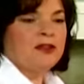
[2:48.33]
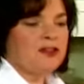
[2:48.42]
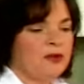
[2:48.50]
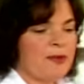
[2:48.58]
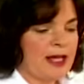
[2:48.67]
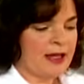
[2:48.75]

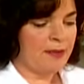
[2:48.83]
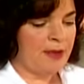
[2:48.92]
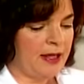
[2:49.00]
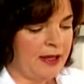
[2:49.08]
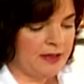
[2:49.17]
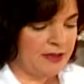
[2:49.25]
2 baking
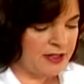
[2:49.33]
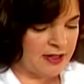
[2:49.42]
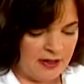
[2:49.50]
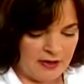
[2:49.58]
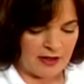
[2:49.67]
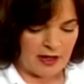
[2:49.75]
pans
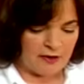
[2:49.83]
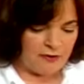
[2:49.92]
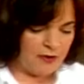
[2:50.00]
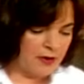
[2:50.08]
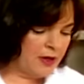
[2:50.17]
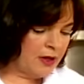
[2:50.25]
that
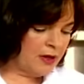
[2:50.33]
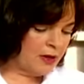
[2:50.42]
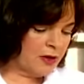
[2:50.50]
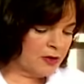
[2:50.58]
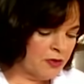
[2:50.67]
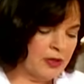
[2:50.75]
I've
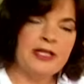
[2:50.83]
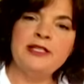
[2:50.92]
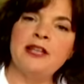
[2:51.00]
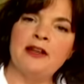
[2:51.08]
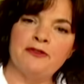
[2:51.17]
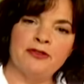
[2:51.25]

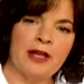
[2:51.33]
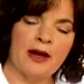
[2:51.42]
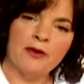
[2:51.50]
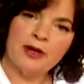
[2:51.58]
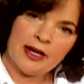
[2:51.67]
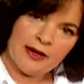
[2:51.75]
greased and
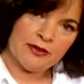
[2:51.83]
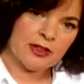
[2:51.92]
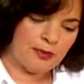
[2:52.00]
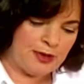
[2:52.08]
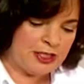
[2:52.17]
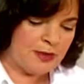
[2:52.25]
floured, and I have a
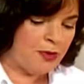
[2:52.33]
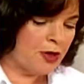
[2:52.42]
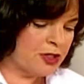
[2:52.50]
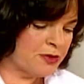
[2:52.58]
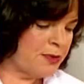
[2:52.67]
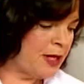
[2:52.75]
little piece of
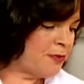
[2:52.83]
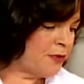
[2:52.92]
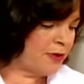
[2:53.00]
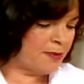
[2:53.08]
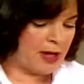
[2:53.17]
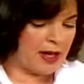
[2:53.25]
parchment paper
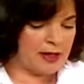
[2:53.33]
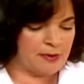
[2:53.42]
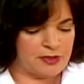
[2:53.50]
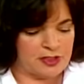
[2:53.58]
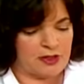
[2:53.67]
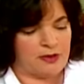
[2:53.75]
on the
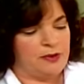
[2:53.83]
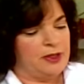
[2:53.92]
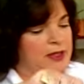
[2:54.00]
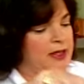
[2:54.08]
bottom. So